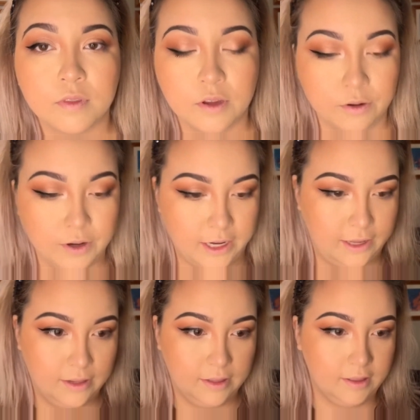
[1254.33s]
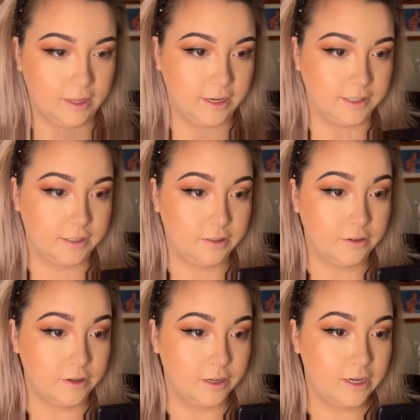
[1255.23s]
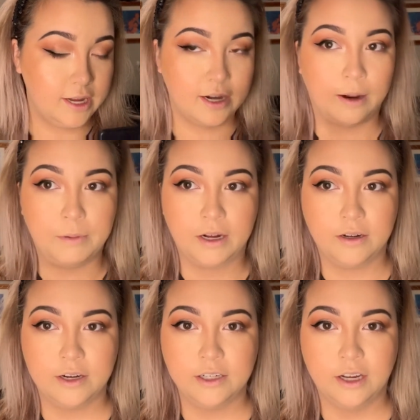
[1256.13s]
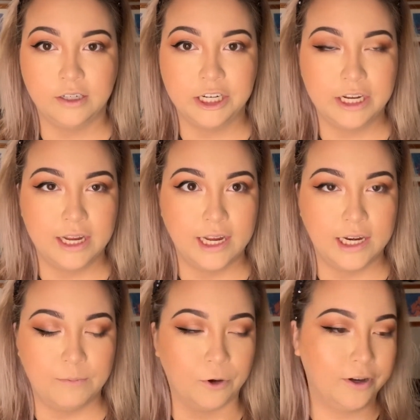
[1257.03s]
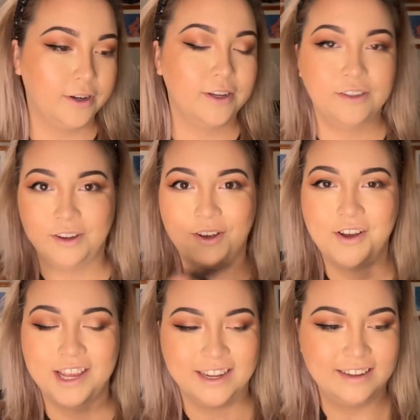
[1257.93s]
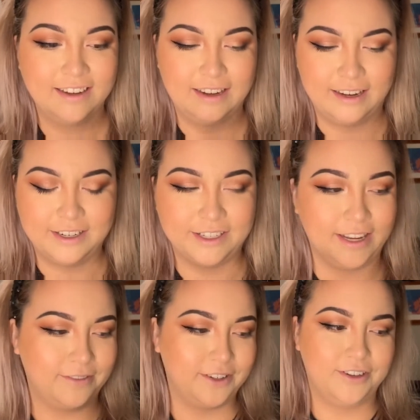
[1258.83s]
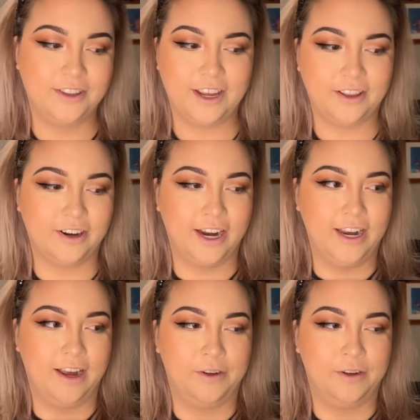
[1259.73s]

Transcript: Okay, that is good, and I'm not gonna touch it anymore. So just have to do the other eye now.